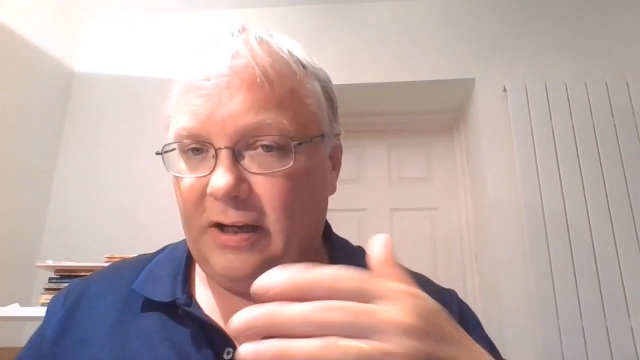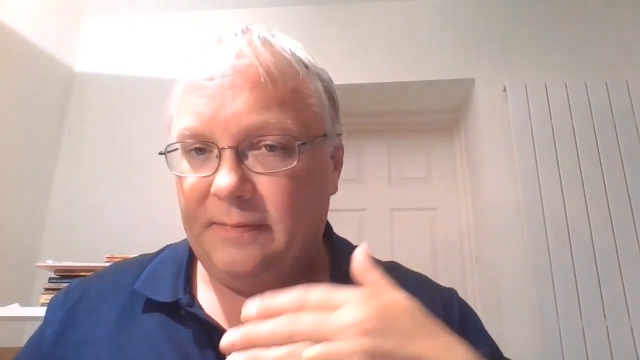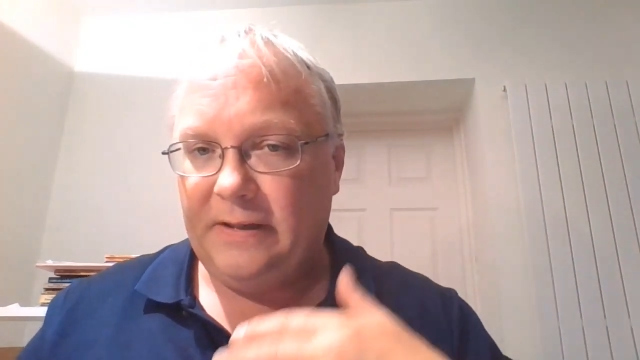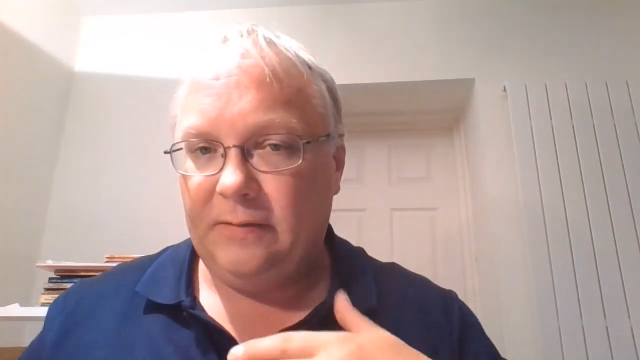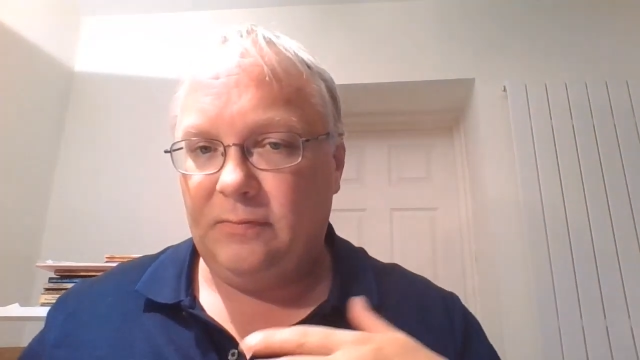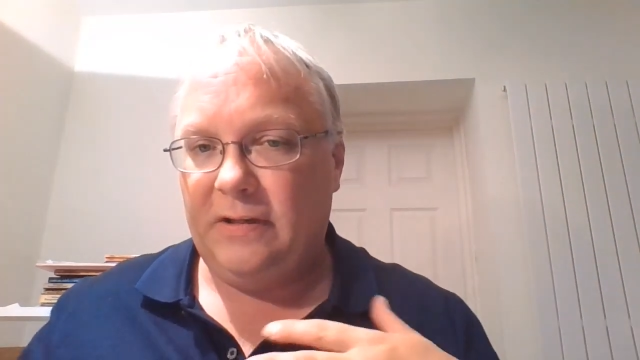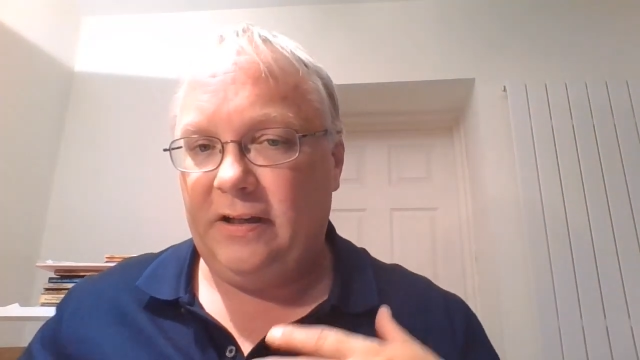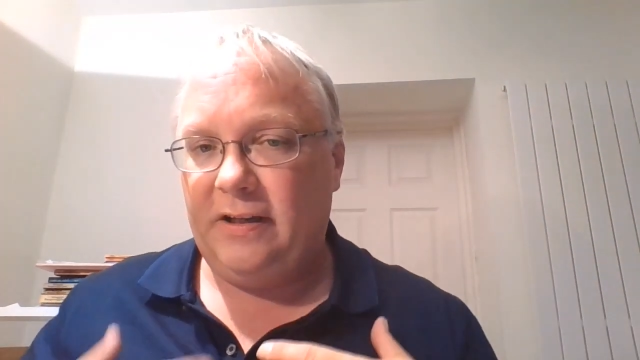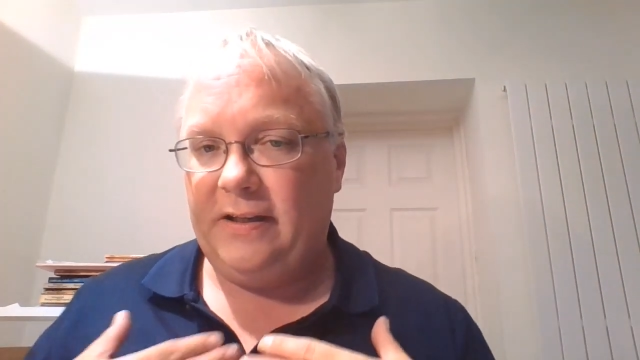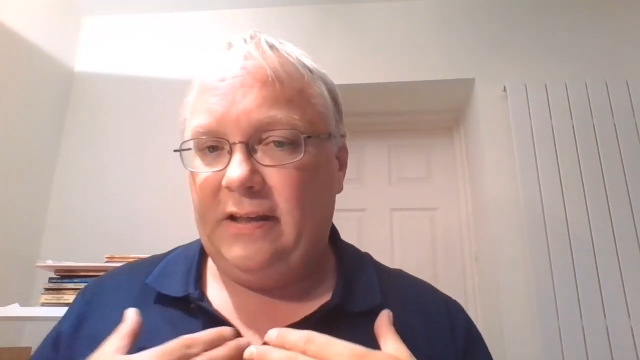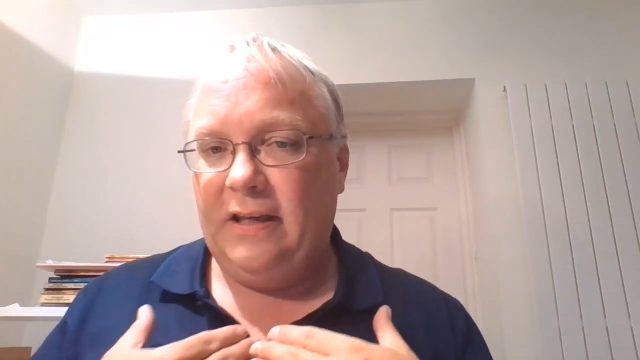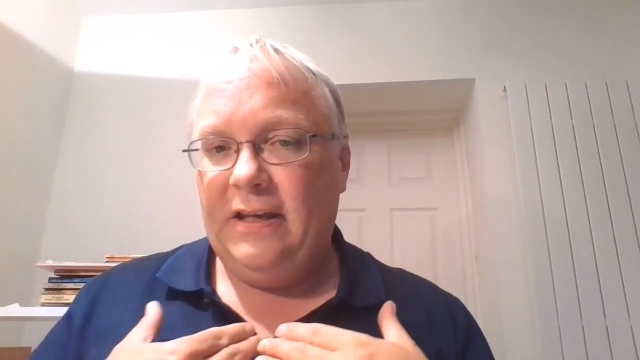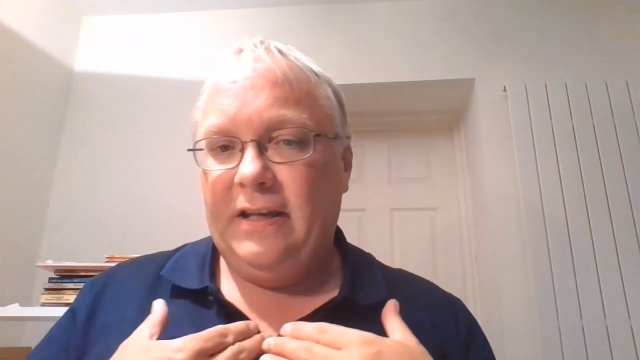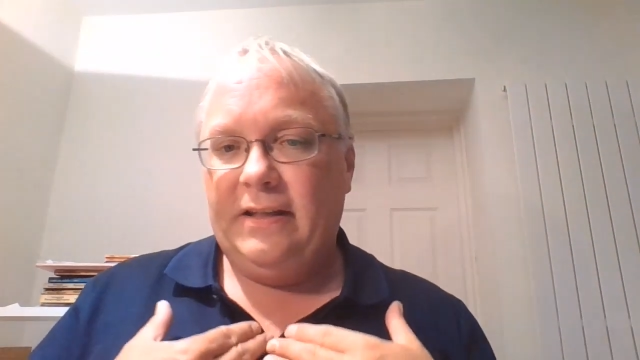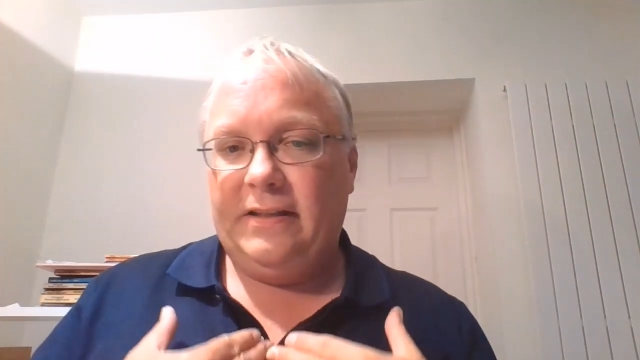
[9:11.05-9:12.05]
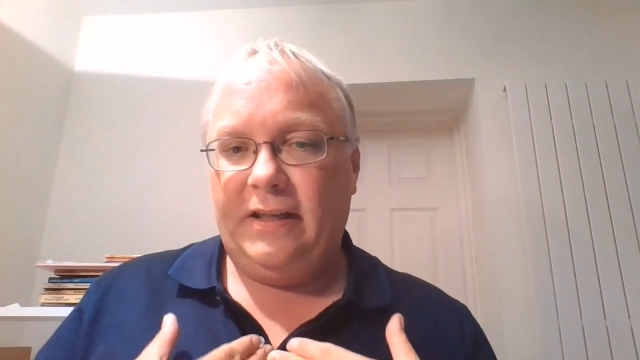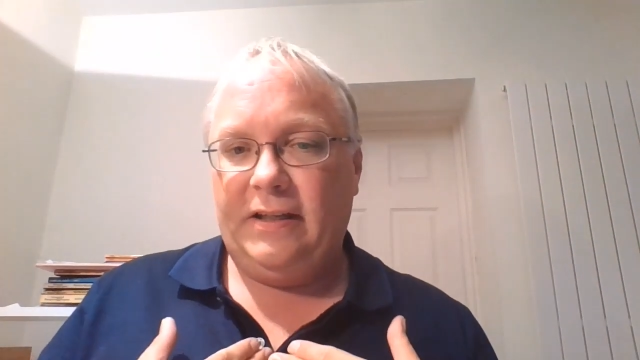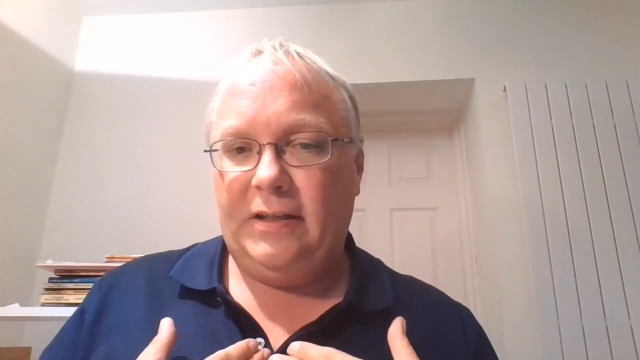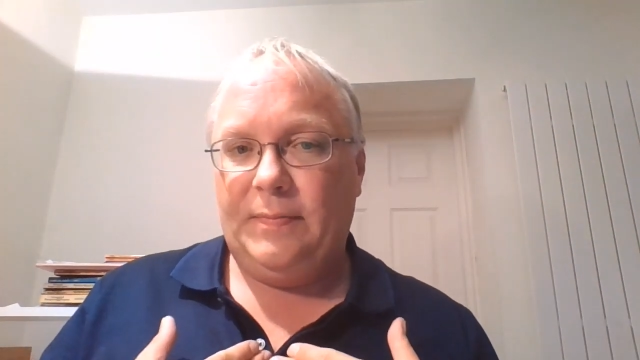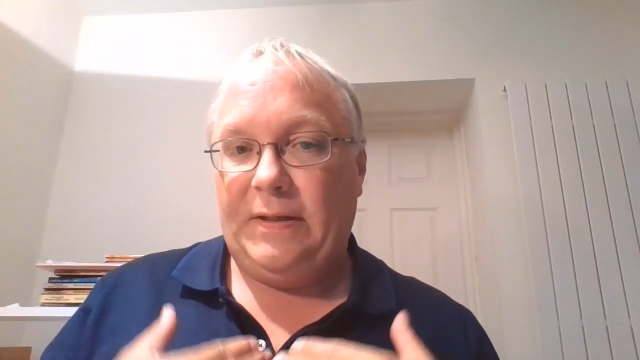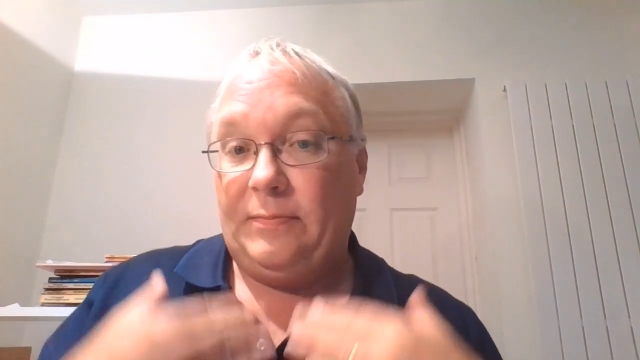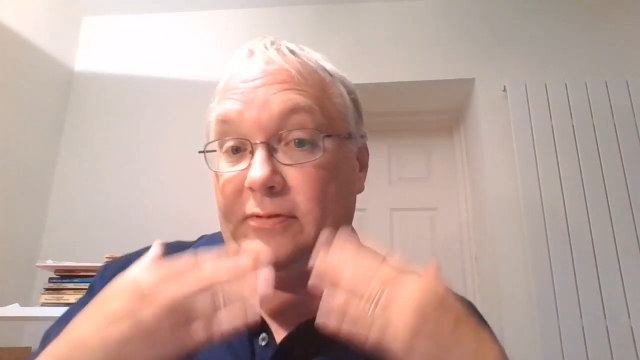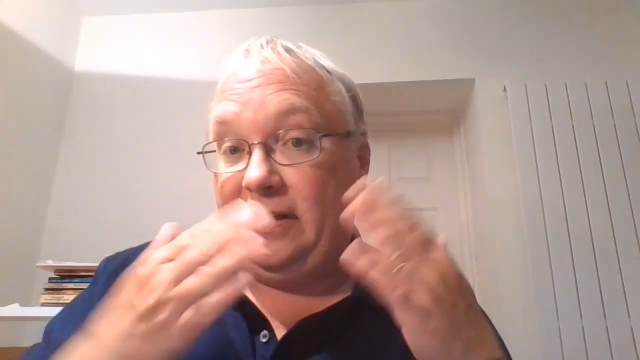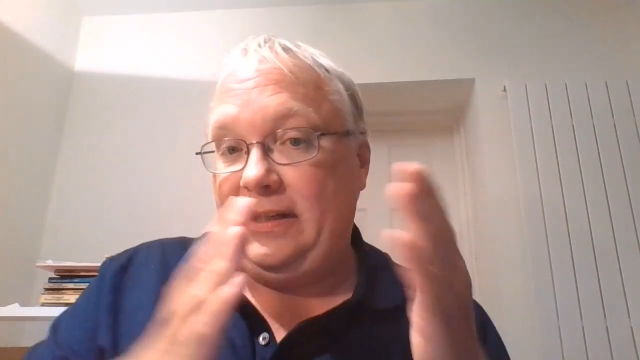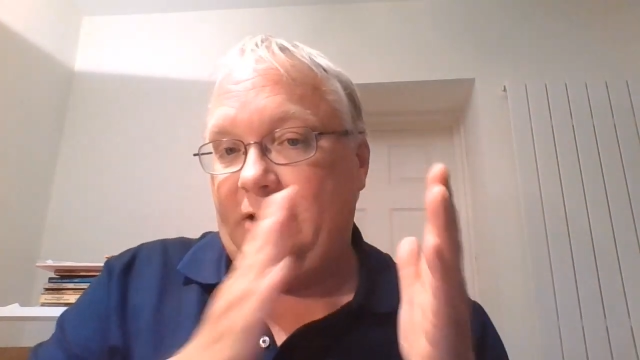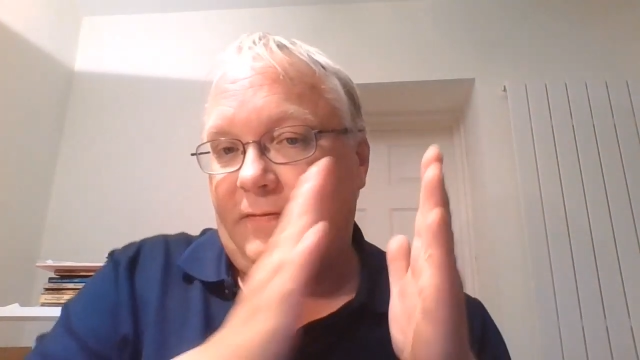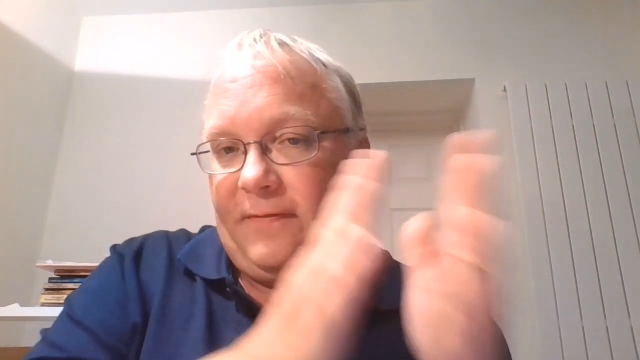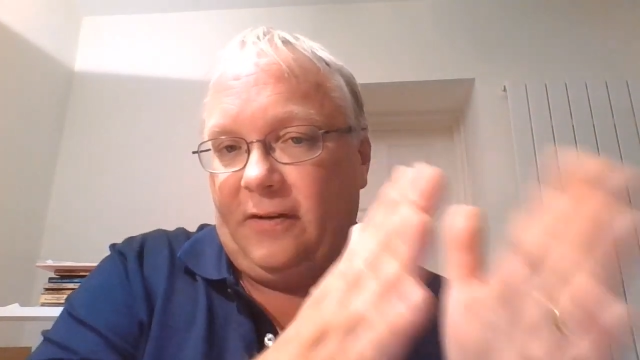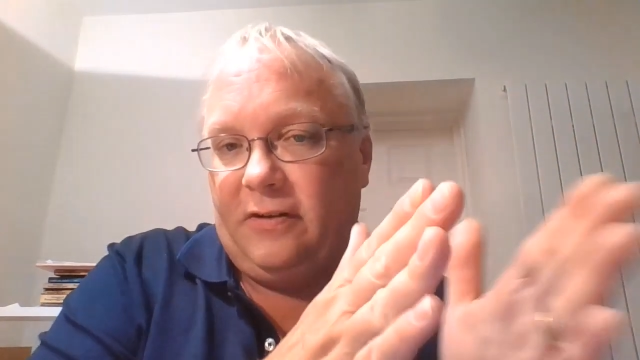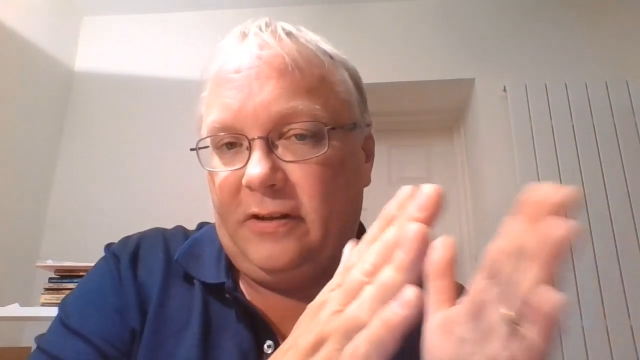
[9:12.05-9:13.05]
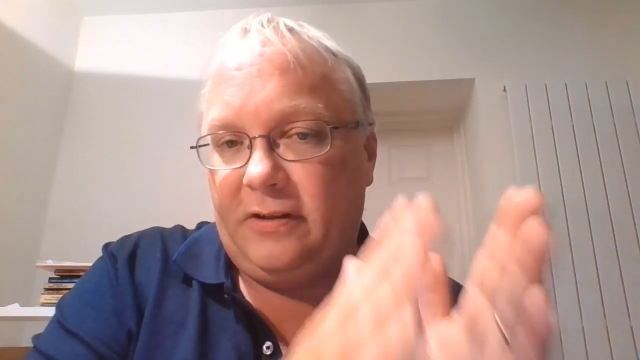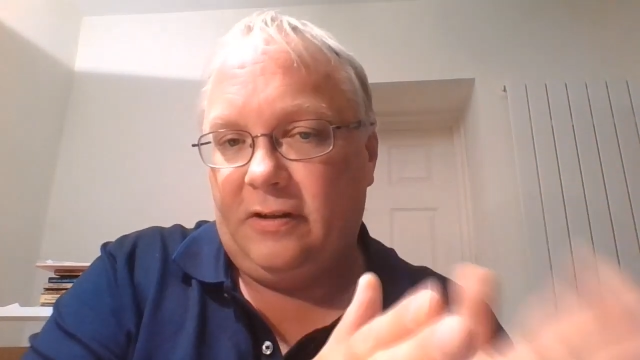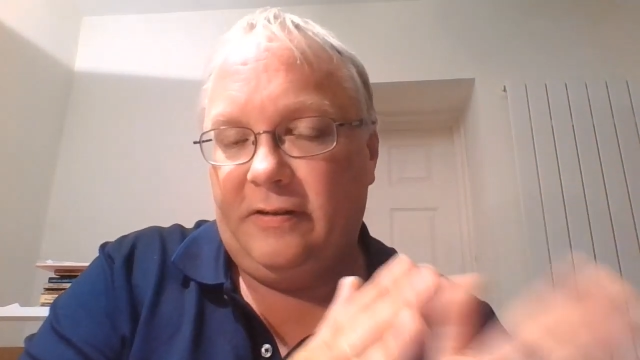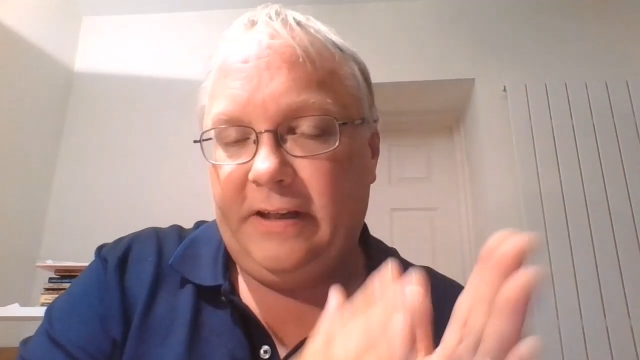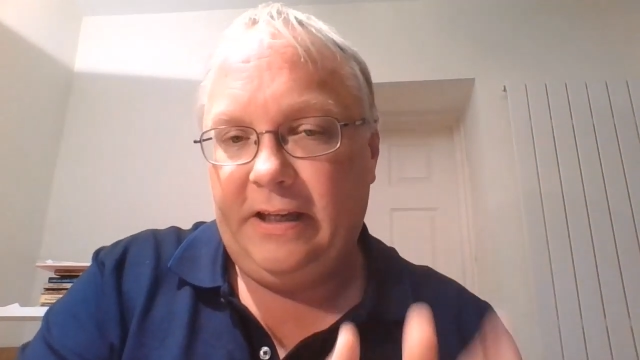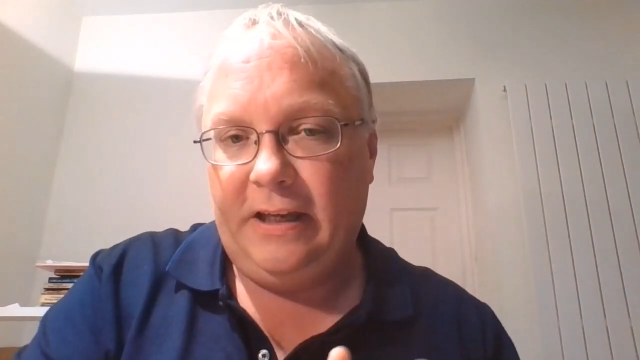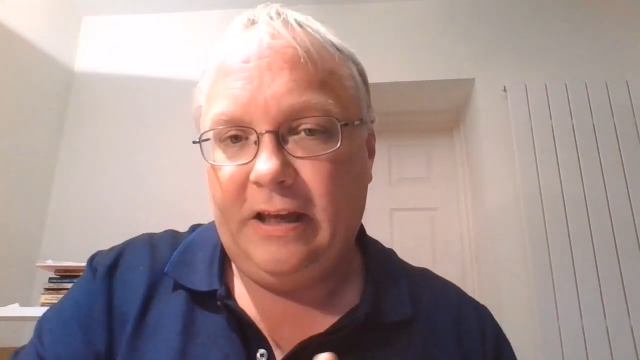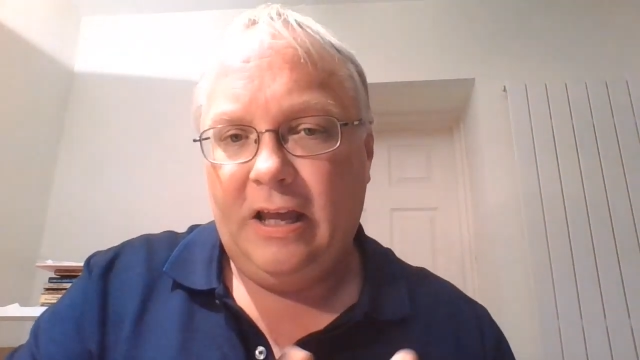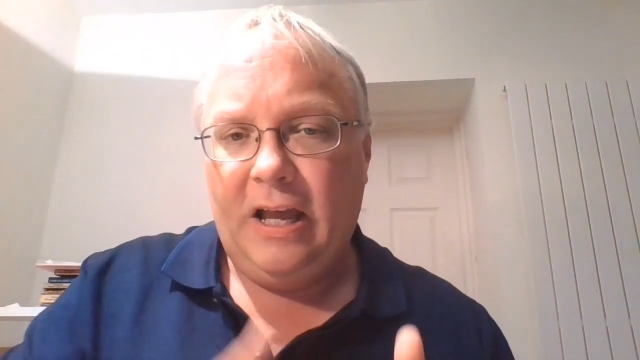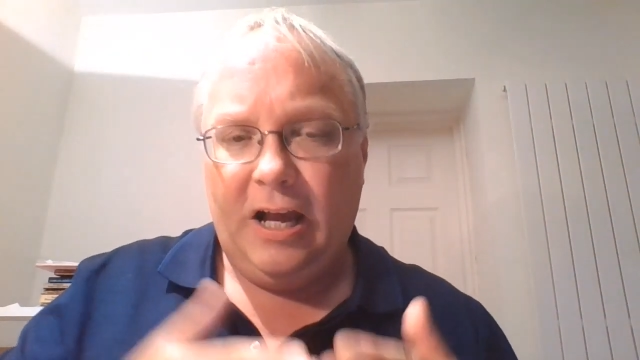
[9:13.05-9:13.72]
I mean, when I say to people, you need to focus on here,